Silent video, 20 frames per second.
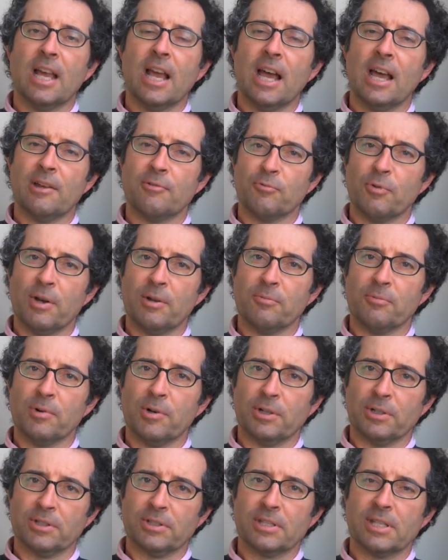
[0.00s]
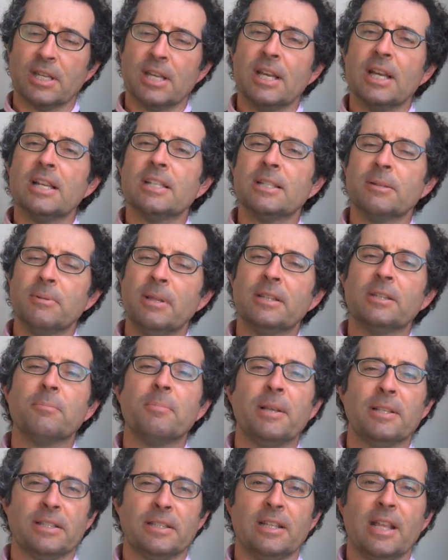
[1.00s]
on what works. Some of that
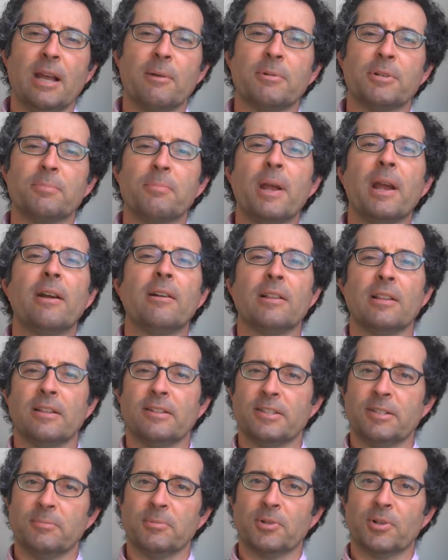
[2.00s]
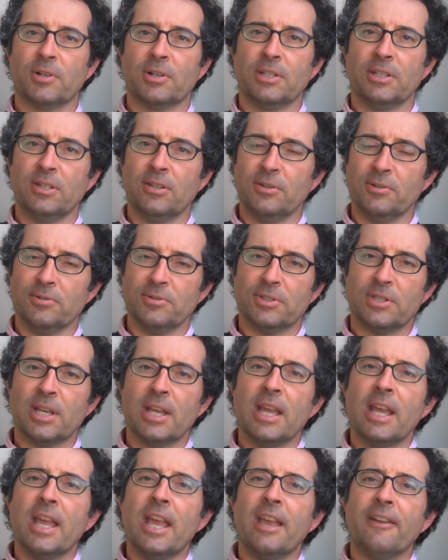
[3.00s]
depends on how much parallelism you're going to use.
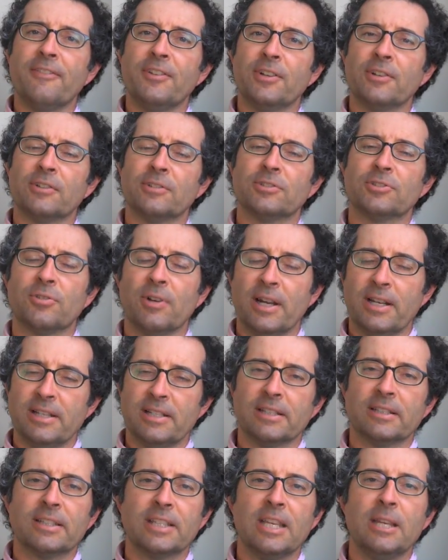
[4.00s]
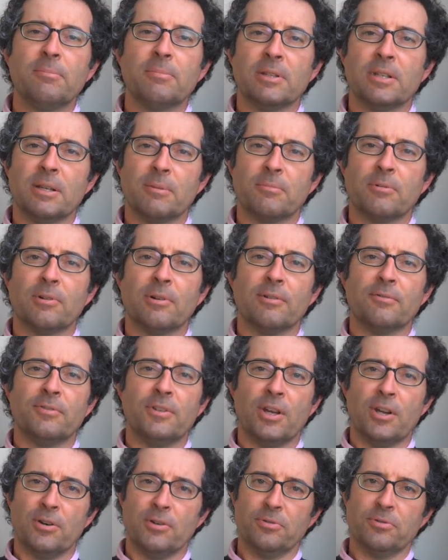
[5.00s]
If you're trying to keep the number of
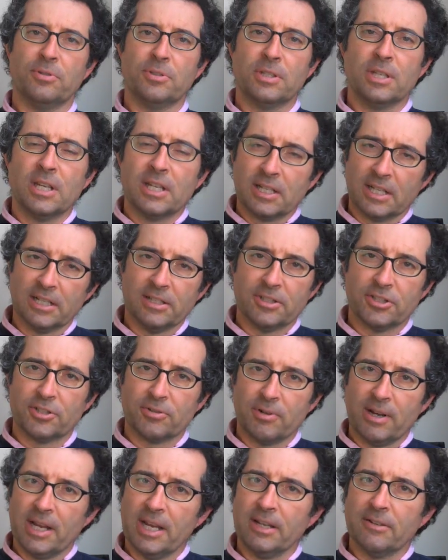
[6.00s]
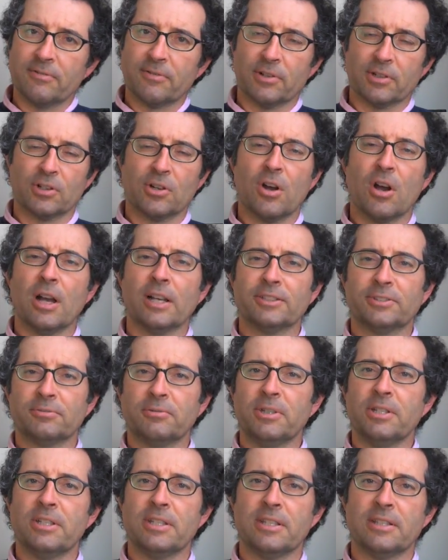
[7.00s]
nodes constrained for cost
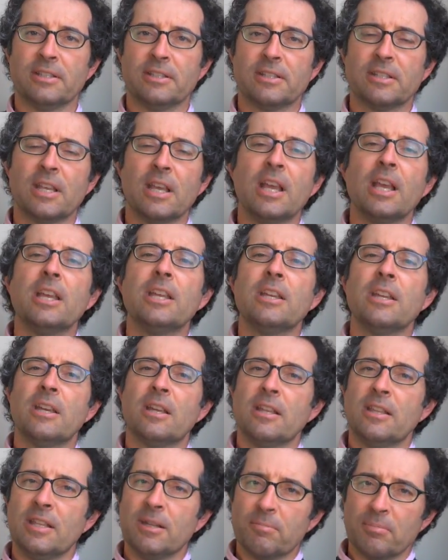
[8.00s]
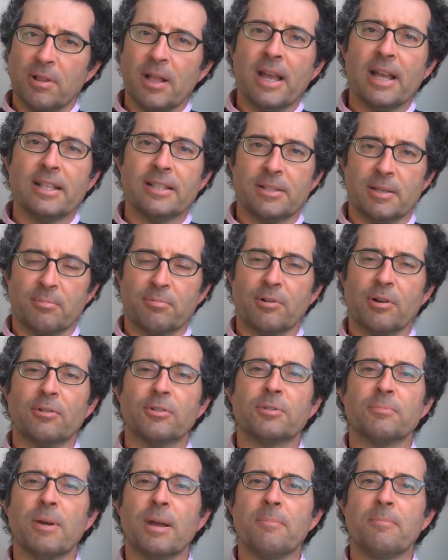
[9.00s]
reasons, the appliance
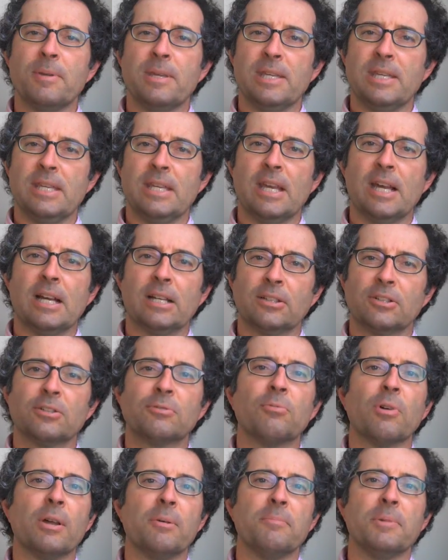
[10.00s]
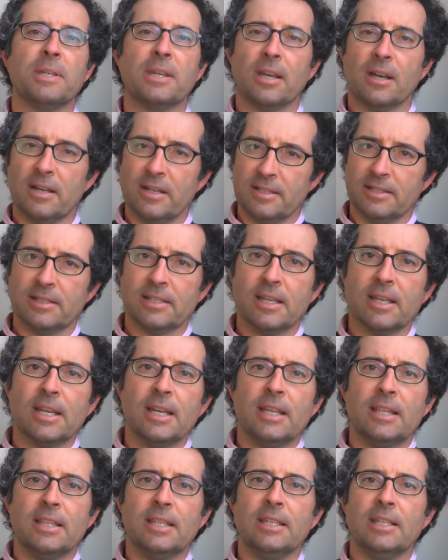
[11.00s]
approach might be a good one because
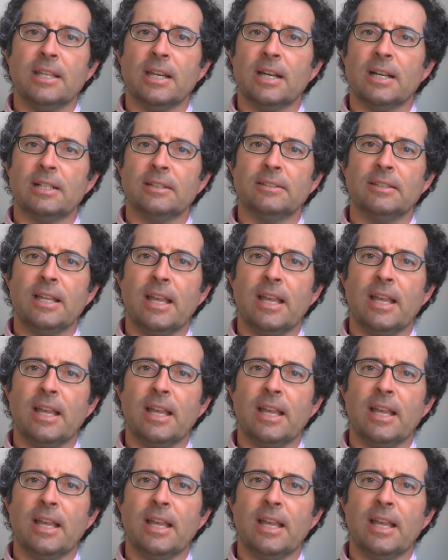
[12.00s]
the uh,